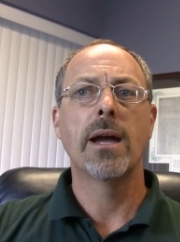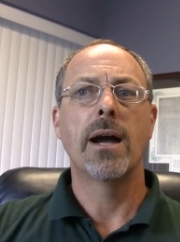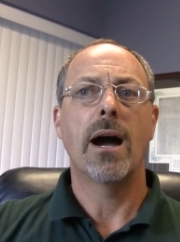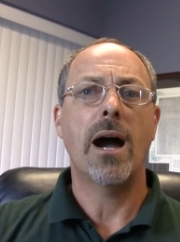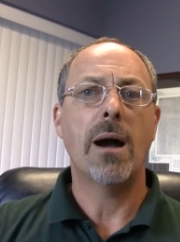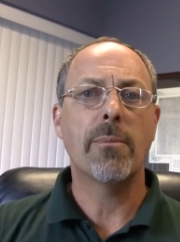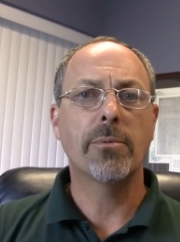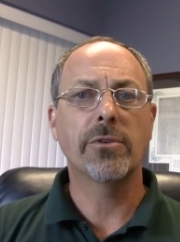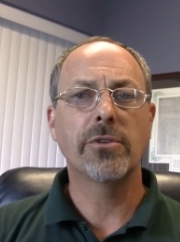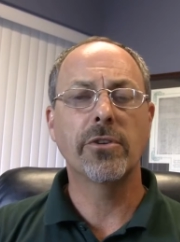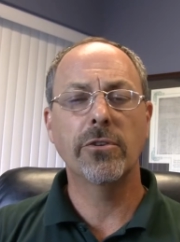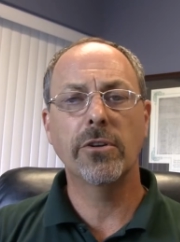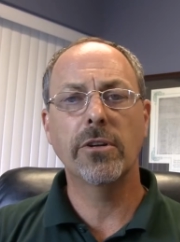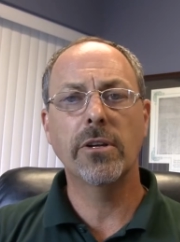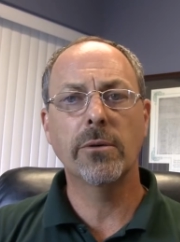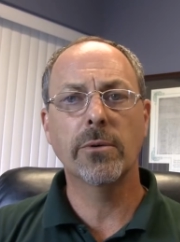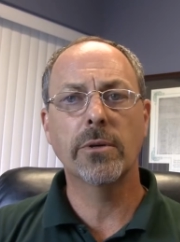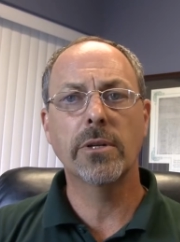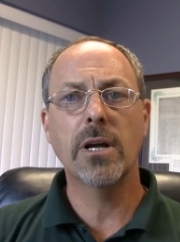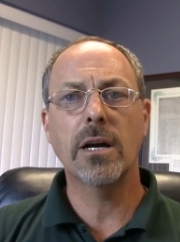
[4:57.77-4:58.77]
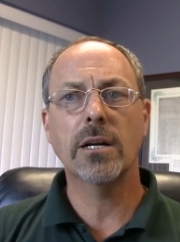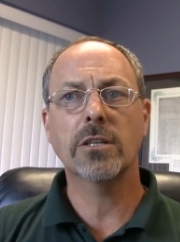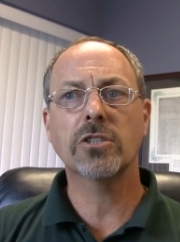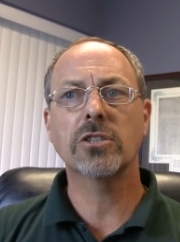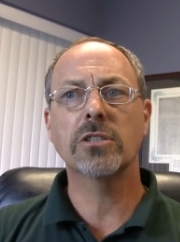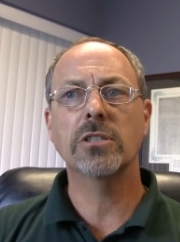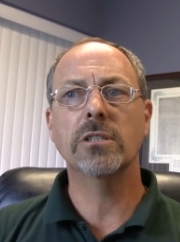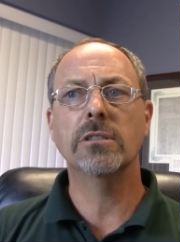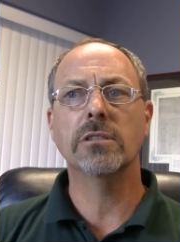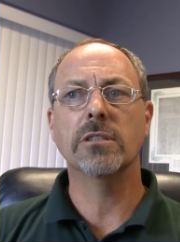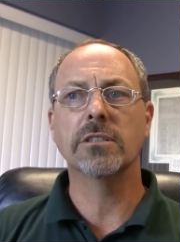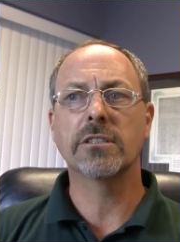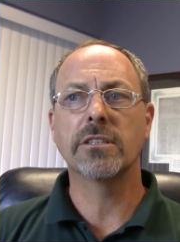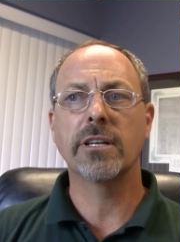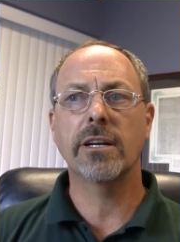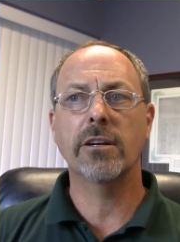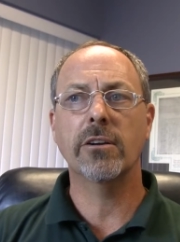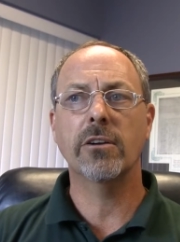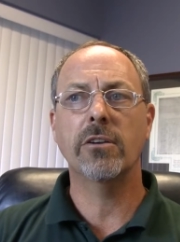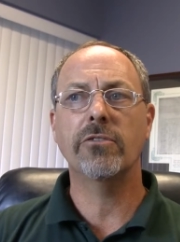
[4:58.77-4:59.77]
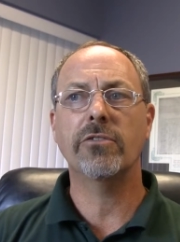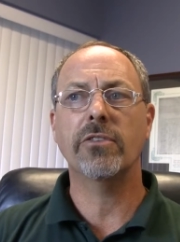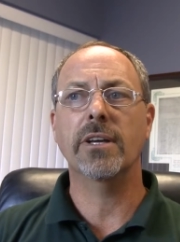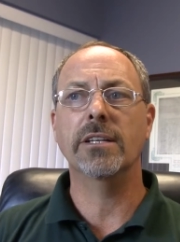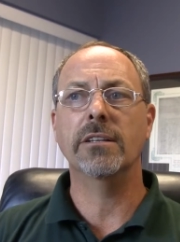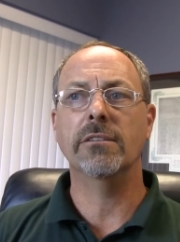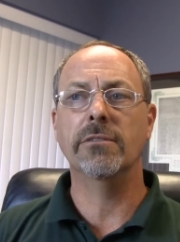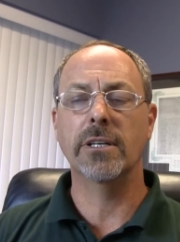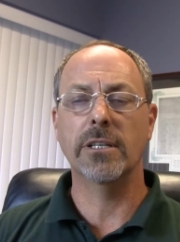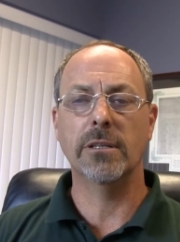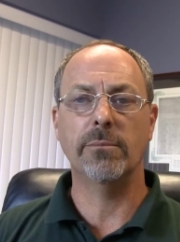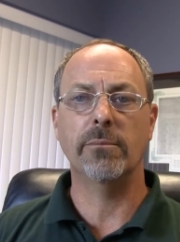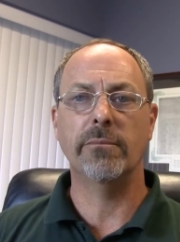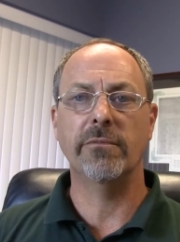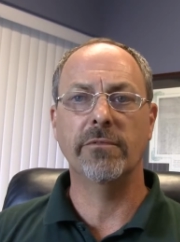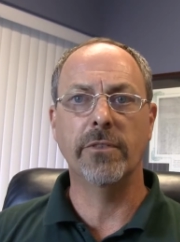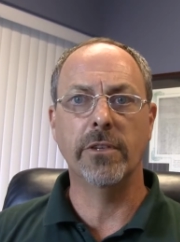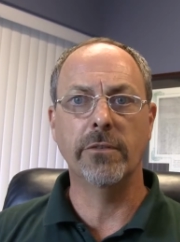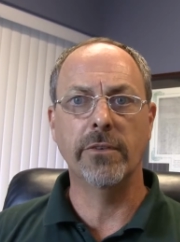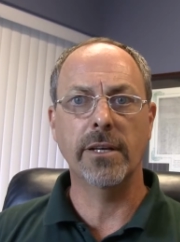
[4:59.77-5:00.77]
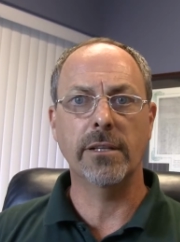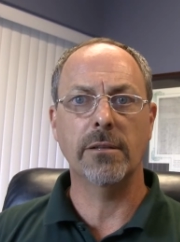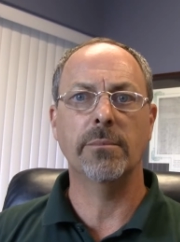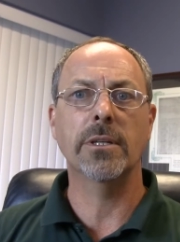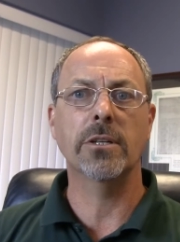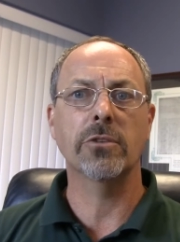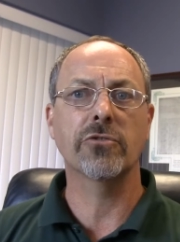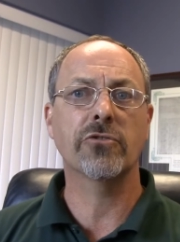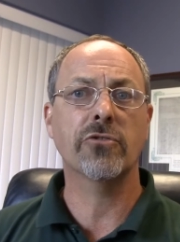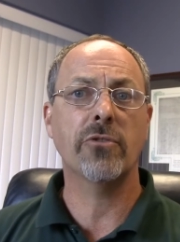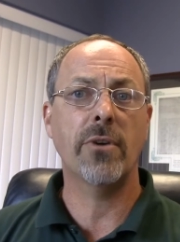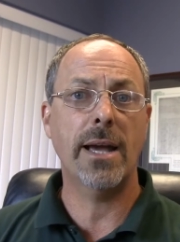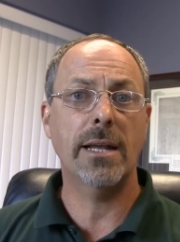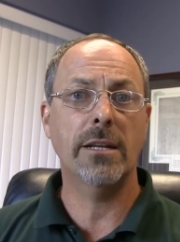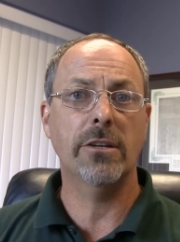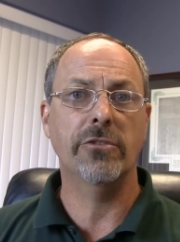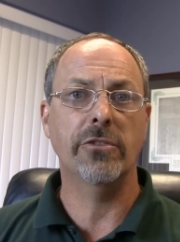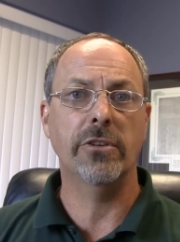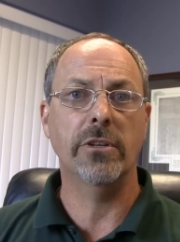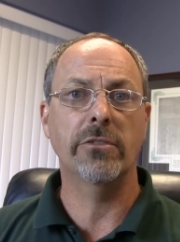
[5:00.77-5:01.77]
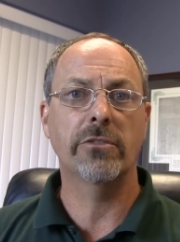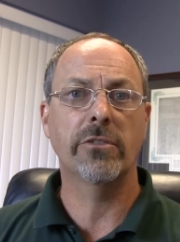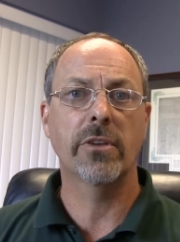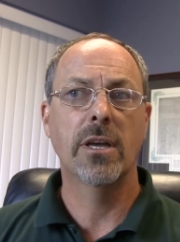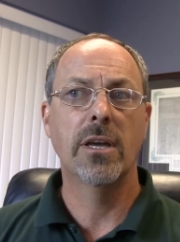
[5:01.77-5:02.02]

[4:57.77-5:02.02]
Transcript: Opportunity reduction, deterrence, and developmental strategies